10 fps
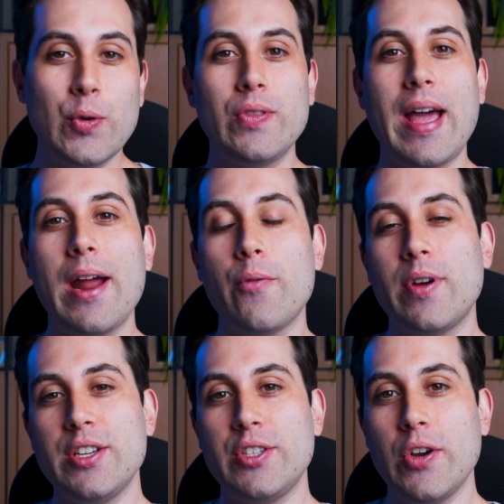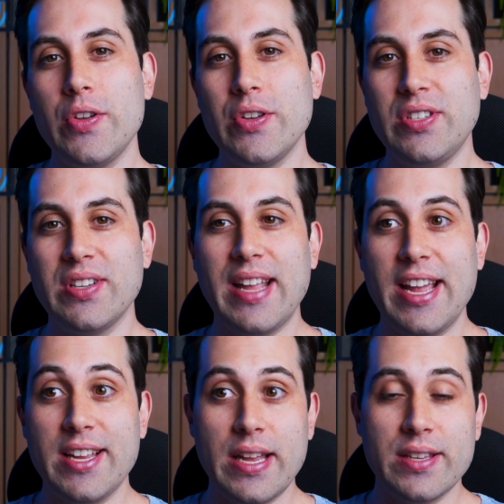tool that I want to show you
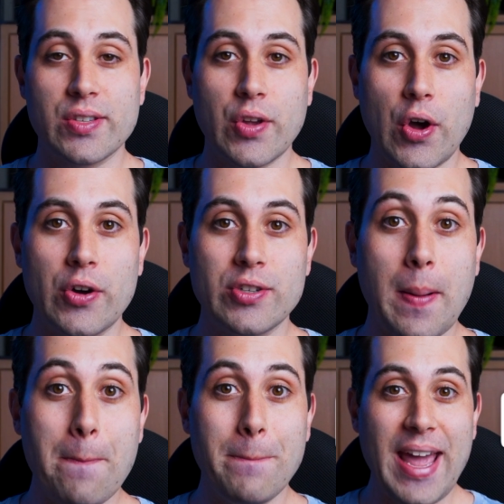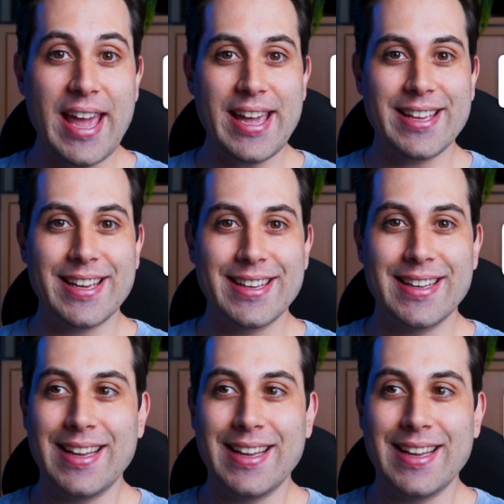today is called Make